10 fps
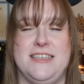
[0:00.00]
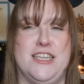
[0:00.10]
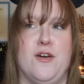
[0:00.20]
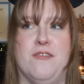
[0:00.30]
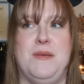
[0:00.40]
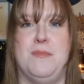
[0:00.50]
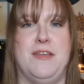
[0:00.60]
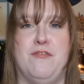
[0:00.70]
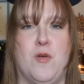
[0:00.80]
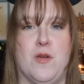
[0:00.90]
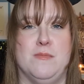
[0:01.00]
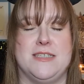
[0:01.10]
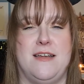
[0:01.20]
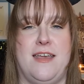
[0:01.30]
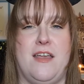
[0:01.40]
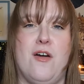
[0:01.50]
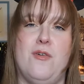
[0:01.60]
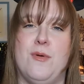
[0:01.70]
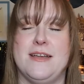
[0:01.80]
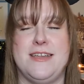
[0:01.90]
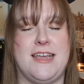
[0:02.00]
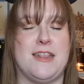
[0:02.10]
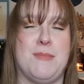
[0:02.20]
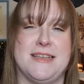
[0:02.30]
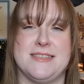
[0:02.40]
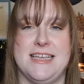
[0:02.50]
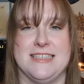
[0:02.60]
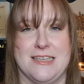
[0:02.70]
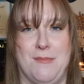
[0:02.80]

You know, if people in forums are like, "Oh, where do you get the best this?"